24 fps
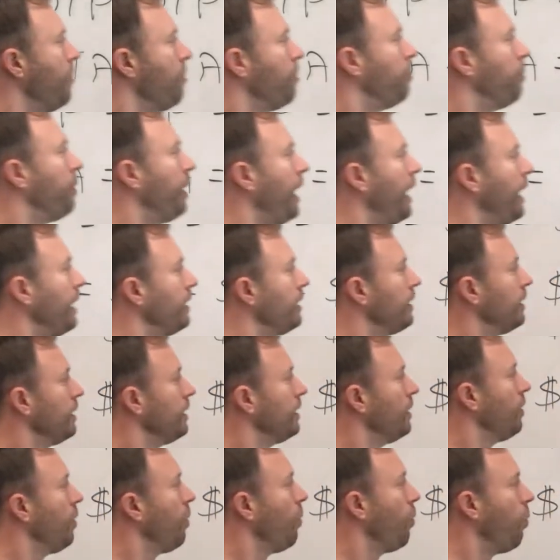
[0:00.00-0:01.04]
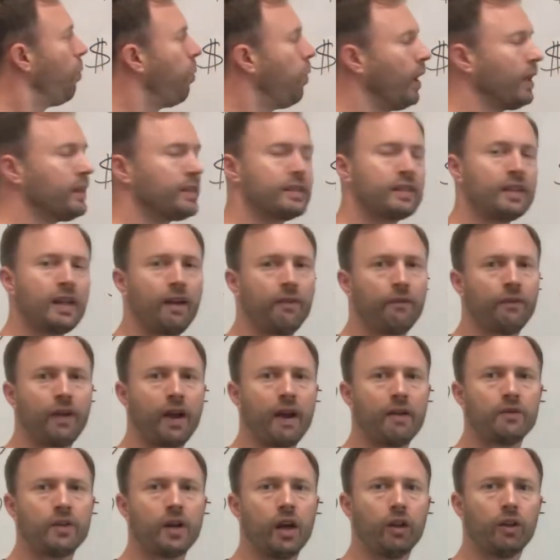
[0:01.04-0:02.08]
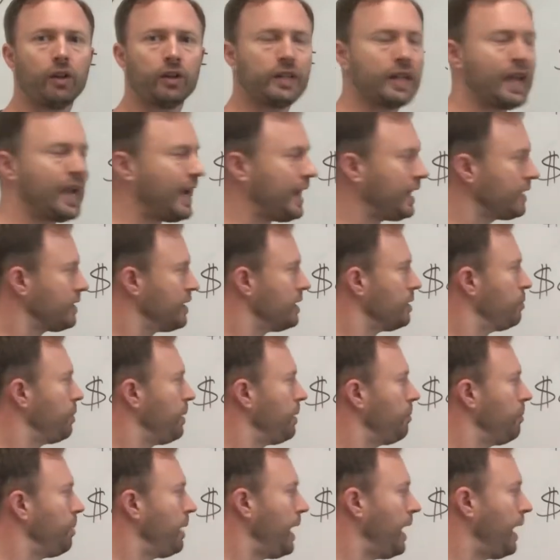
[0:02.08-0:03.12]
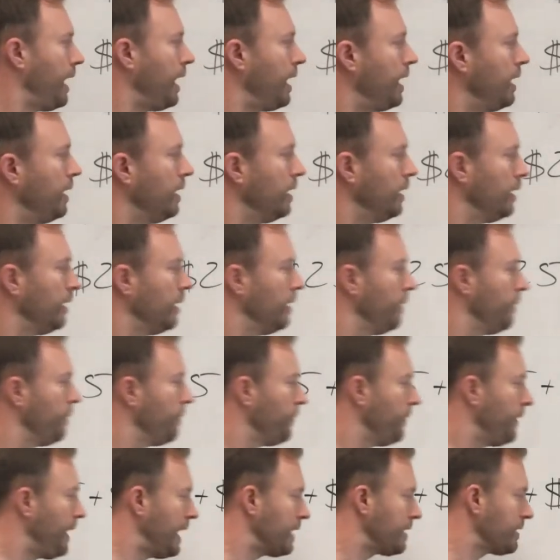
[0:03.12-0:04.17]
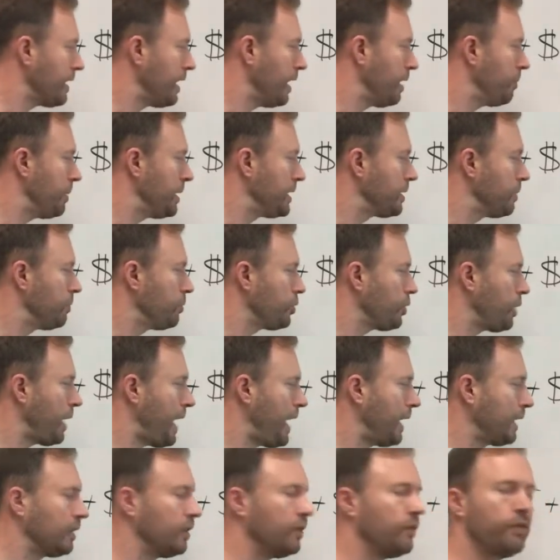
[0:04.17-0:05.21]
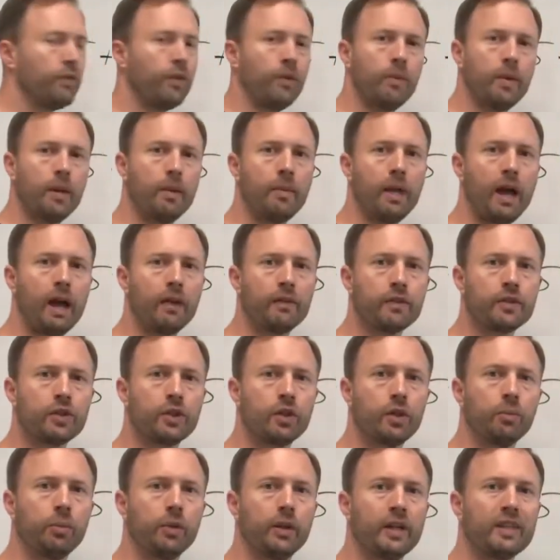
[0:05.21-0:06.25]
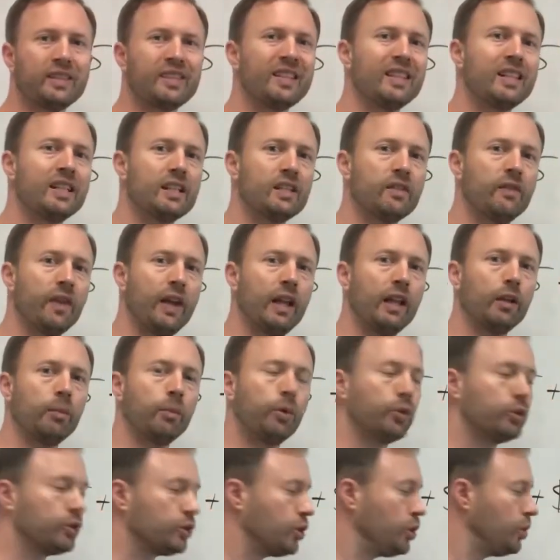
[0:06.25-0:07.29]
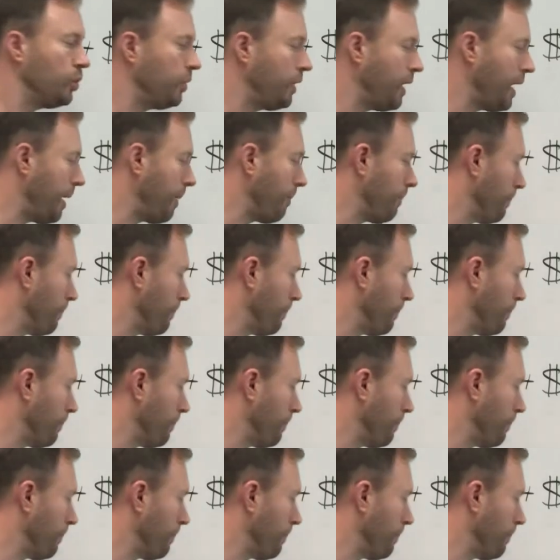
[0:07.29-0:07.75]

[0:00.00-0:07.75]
But once that $5 tax has been paid, that's got to be subtracted from the amount of surplus that is available to them.